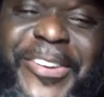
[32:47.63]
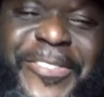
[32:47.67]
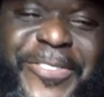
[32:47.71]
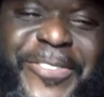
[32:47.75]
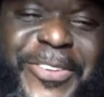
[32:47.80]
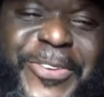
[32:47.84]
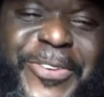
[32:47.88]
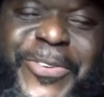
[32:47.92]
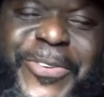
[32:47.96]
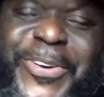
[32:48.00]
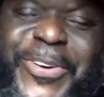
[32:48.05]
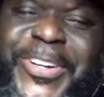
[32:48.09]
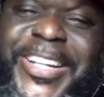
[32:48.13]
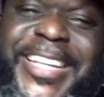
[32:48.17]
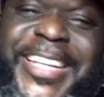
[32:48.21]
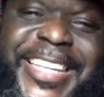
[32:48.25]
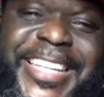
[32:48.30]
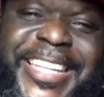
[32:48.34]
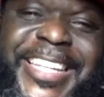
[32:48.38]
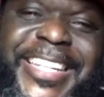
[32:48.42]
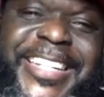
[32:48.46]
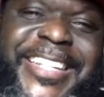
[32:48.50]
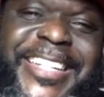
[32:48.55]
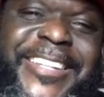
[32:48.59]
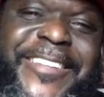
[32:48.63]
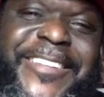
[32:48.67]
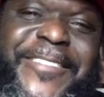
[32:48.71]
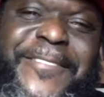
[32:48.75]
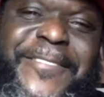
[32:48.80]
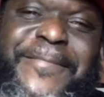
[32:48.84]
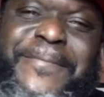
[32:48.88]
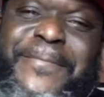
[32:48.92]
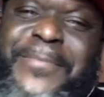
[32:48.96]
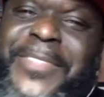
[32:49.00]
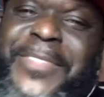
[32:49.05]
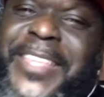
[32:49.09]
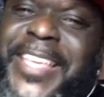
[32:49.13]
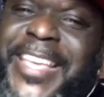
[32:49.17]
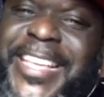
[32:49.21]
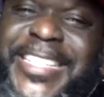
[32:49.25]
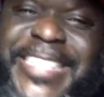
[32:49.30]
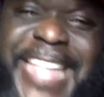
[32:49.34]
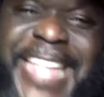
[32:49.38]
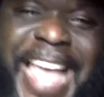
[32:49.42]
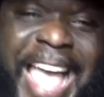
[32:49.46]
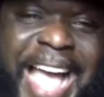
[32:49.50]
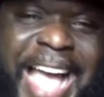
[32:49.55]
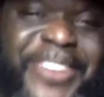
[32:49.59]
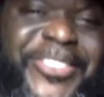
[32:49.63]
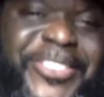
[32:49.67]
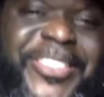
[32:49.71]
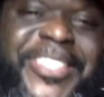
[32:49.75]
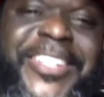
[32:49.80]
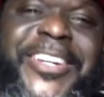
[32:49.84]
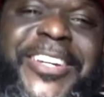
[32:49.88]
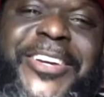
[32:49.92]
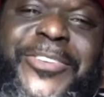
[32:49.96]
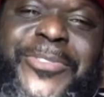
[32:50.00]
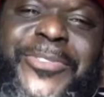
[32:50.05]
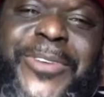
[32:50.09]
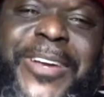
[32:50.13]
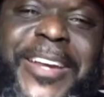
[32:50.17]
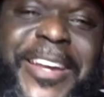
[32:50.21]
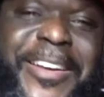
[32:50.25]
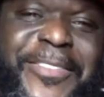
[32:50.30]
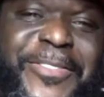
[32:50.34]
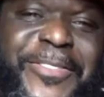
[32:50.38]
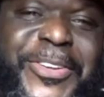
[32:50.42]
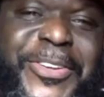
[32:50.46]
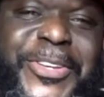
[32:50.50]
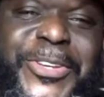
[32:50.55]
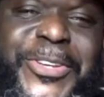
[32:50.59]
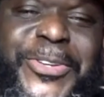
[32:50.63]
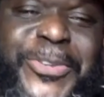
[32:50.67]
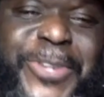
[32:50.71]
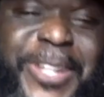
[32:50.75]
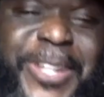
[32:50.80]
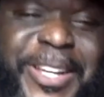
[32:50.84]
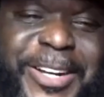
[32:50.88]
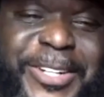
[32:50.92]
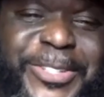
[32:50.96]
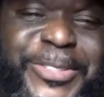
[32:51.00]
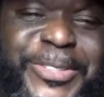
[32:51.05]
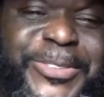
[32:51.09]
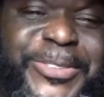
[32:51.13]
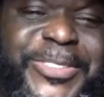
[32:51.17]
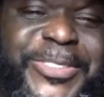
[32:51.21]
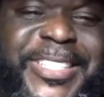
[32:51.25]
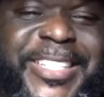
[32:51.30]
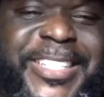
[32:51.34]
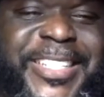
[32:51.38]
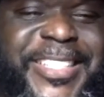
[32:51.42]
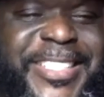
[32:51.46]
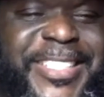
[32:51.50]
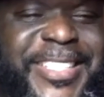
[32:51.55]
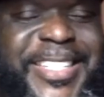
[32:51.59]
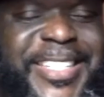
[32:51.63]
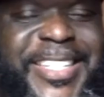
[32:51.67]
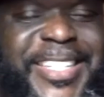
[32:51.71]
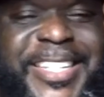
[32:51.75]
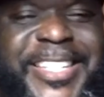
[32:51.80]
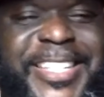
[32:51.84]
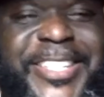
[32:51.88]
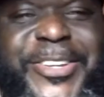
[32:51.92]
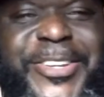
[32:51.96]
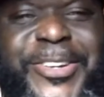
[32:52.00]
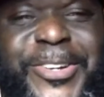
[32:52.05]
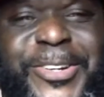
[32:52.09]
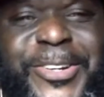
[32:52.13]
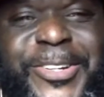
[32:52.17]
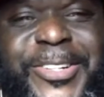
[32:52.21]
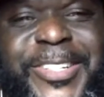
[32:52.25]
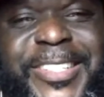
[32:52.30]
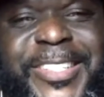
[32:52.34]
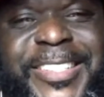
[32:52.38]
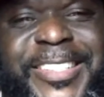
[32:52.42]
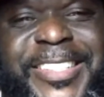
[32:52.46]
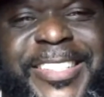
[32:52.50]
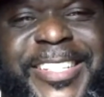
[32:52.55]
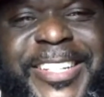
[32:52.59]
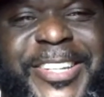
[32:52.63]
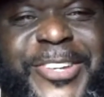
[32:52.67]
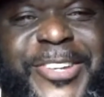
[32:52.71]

So if you want to get it, it's out there wherever you go to to get your